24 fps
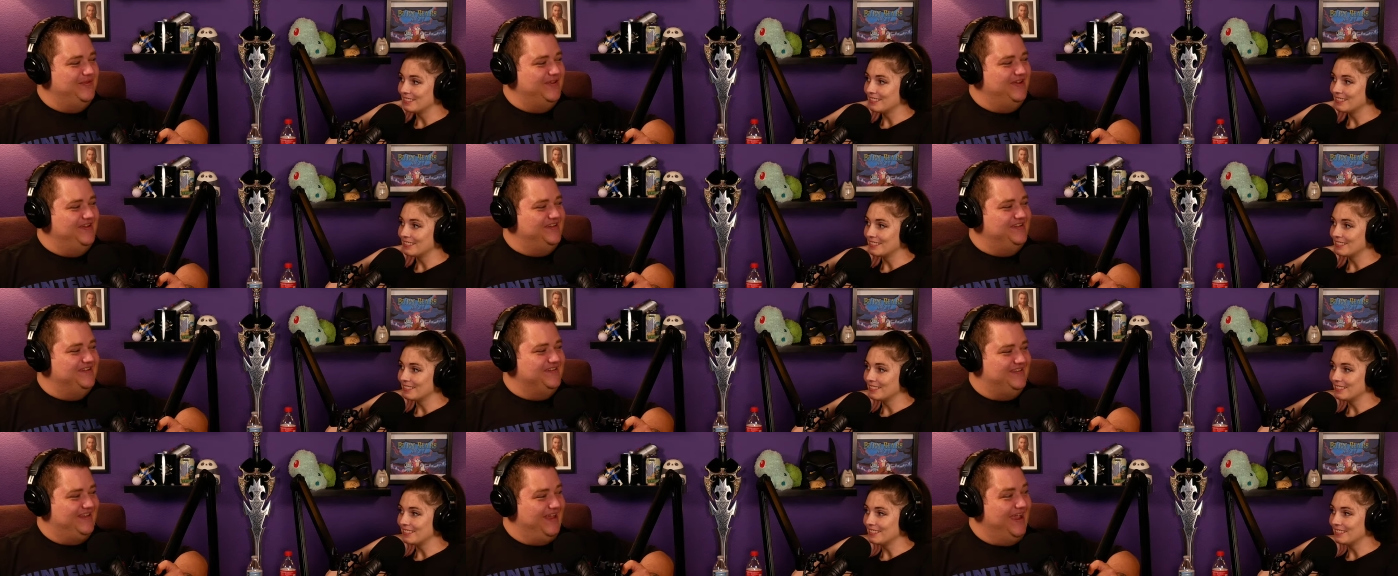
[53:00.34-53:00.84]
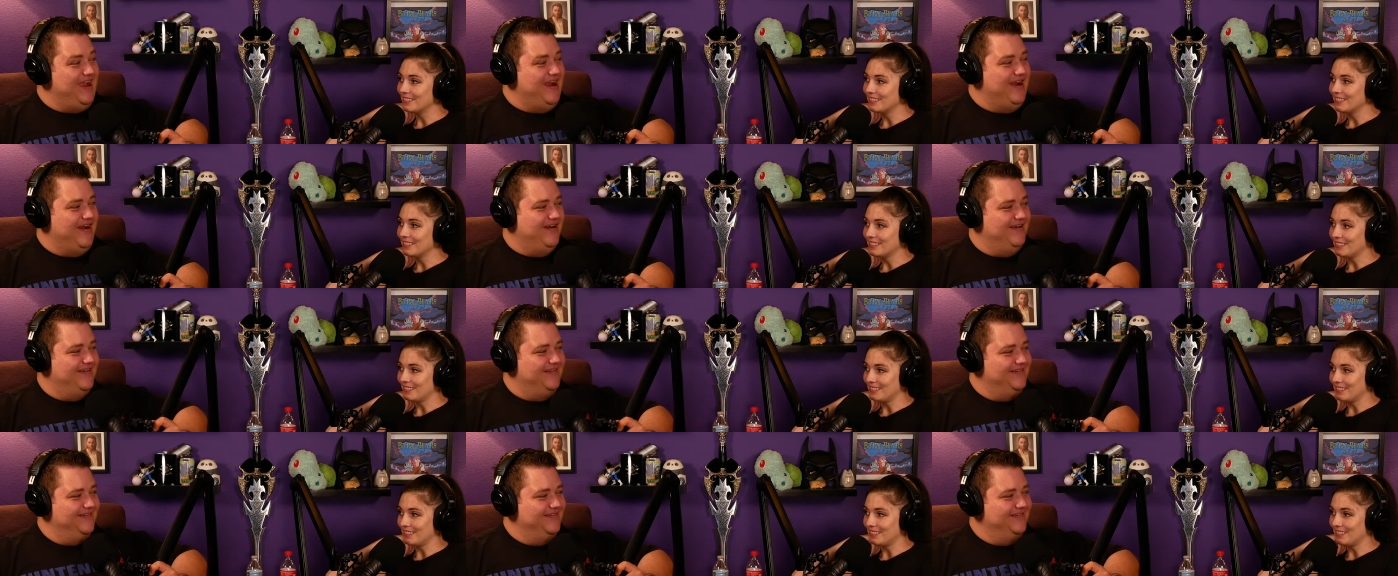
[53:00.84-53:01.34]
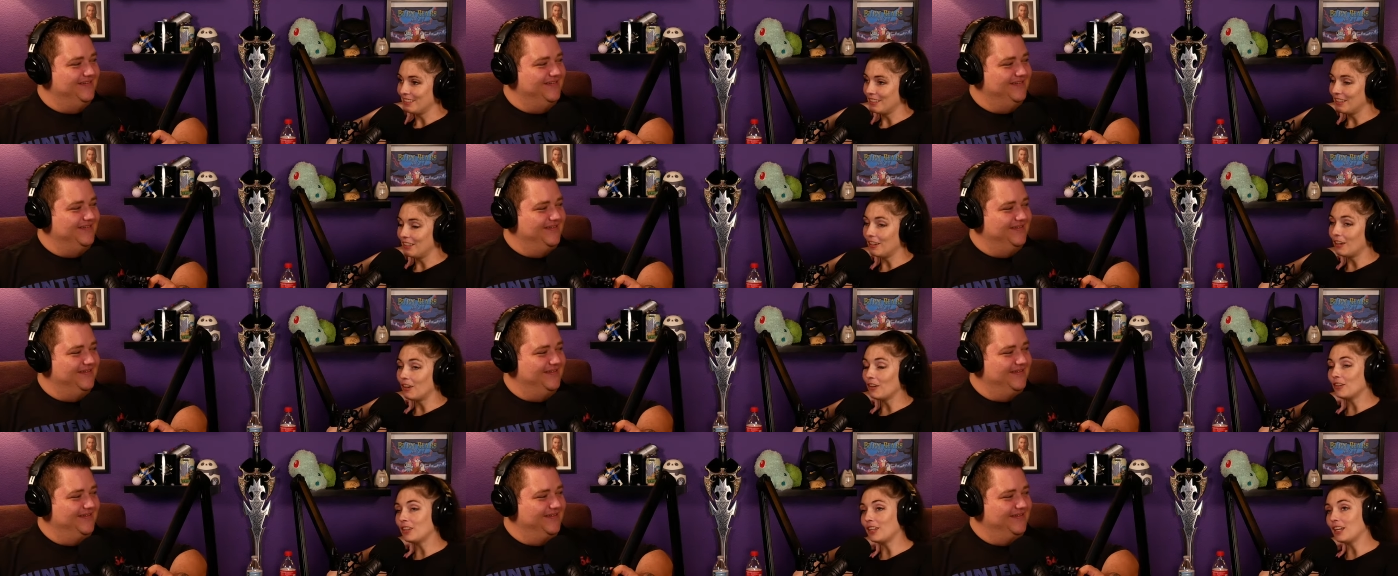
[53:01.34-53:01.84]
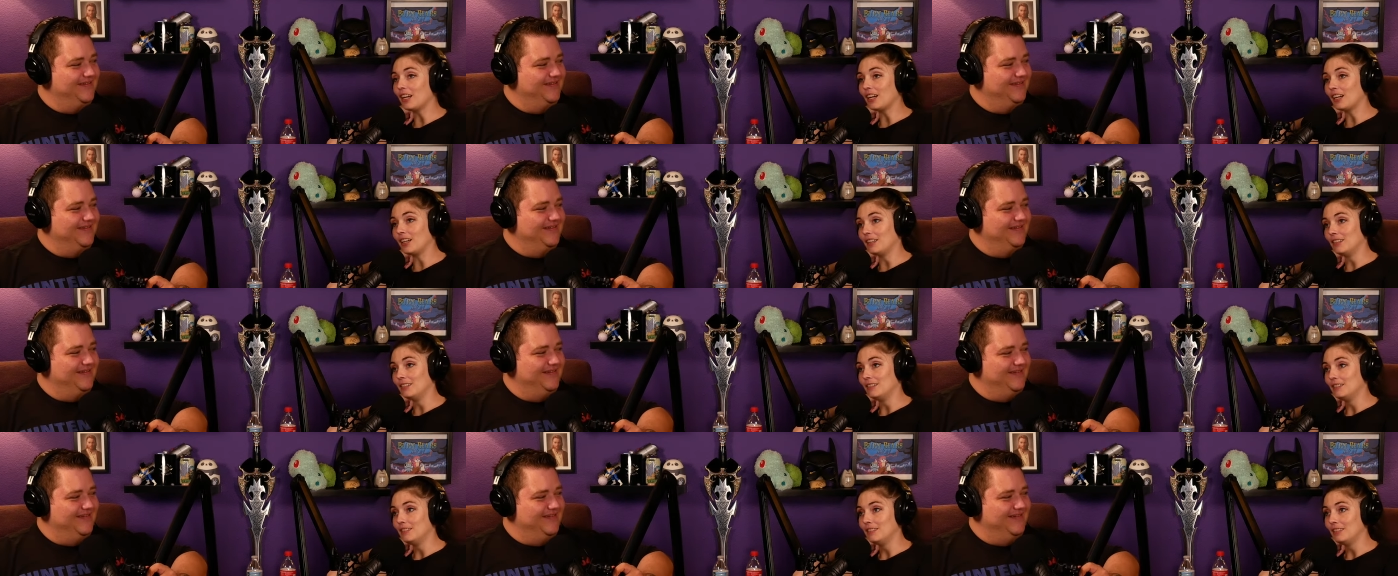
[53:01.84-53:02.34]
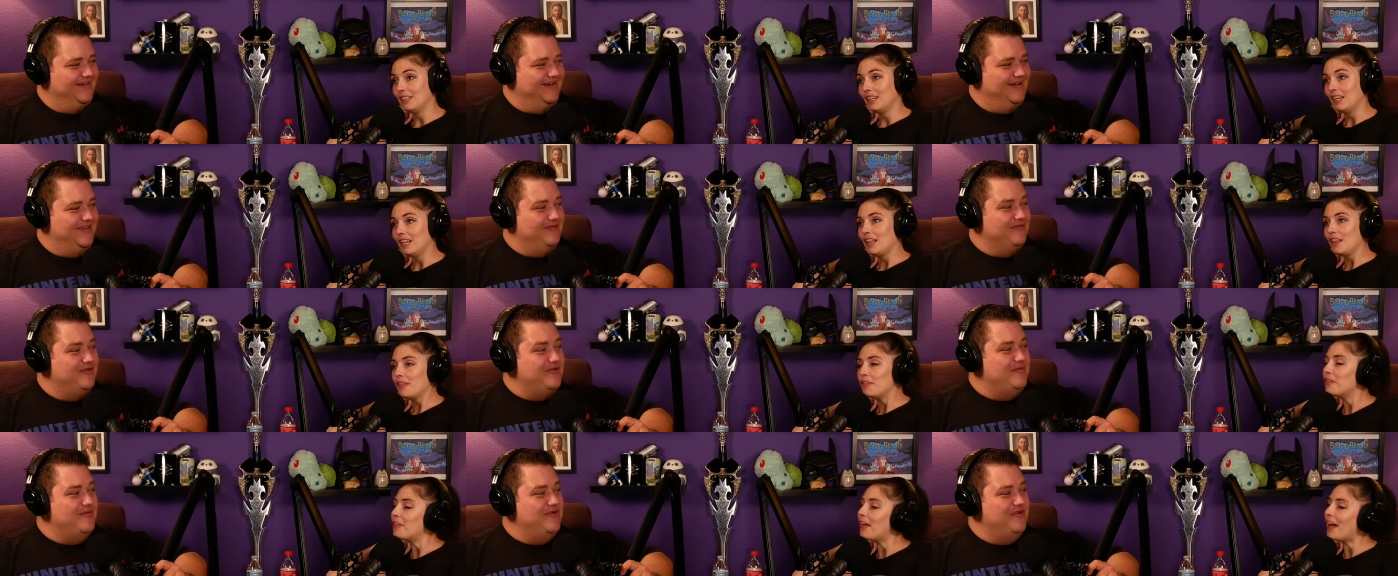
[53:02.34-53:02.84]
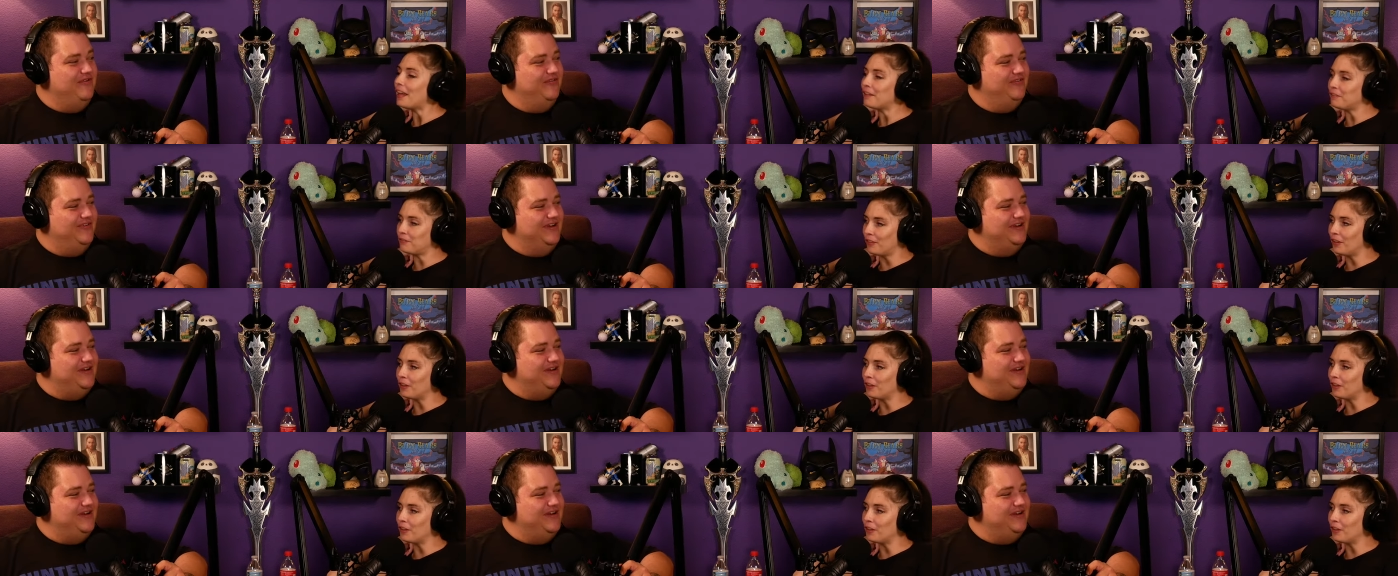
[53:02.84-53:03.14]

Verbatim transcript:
Speaker 1: places there.
Speaker 2: Oh yeah. And then we that